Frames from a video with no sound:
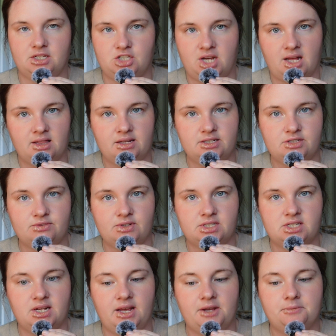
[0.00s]
checklist for
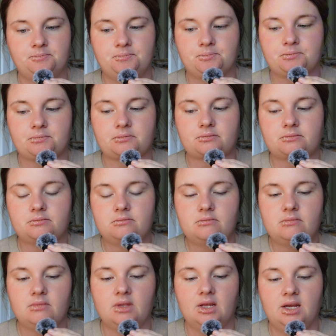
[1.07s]
today
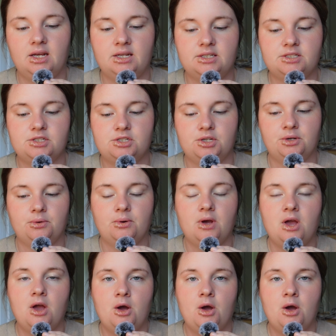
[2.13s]
is to